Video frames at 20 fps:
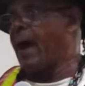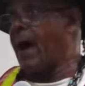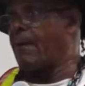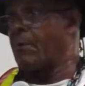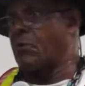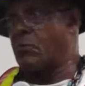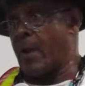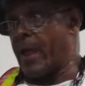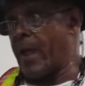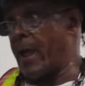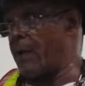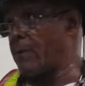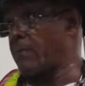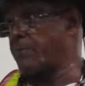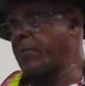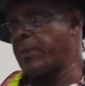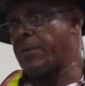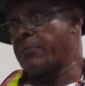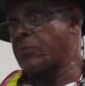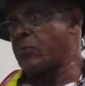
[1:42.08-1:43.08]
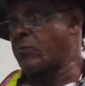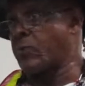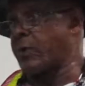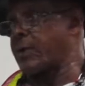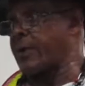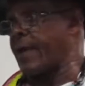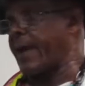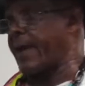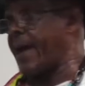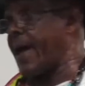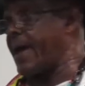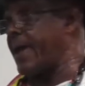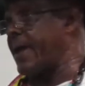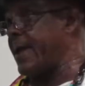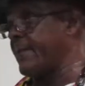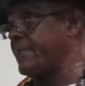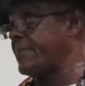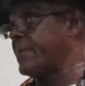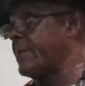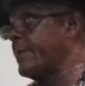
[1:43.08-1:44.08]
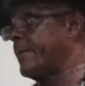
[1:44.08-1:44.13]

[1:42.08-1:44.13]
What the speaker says: I'm around people to where, like, I have,